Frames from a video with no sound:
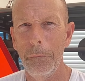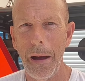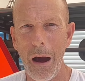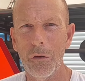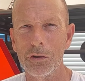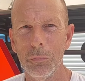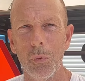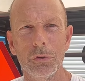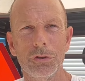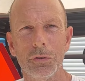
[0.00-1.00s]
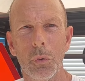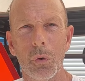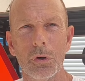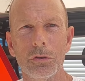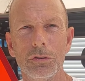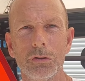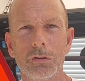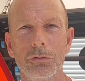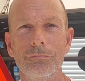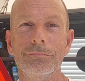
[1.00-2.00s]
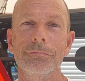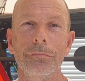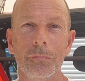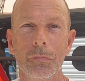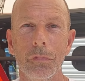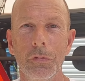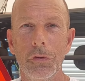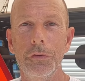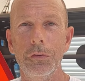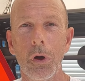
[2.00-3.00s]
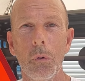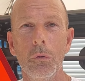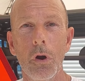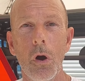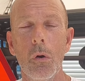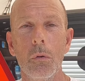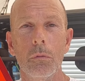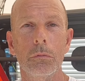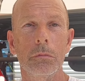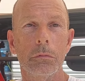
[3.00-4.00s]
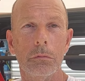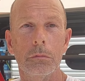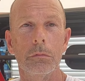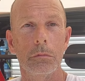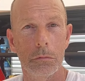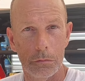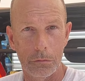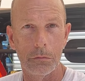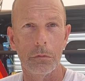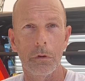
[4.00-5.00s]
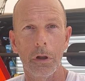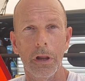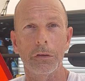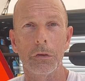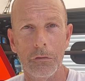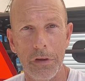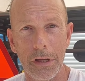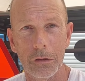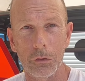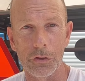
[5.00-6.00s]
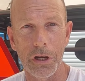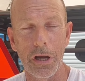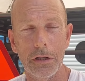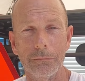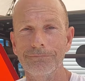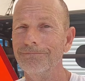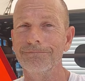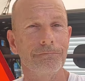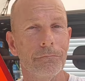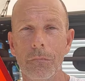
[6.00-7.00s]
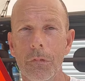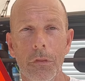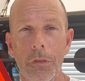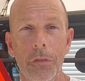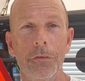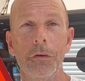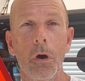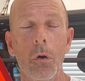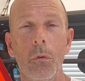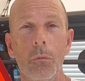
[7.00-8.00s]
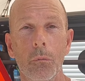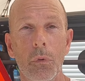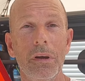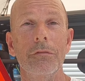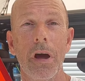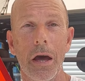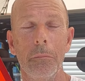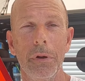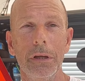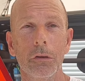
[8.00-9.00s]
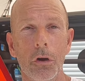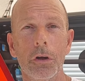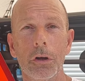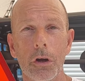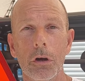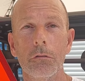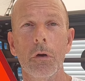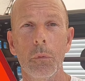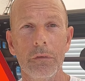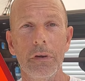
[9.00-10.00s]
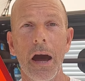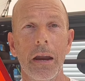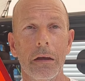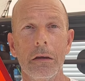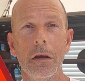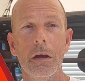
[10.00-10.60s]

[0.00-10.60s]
Power sports stores don't know electric vehicles yet, so we've got a big learning curve that we've got to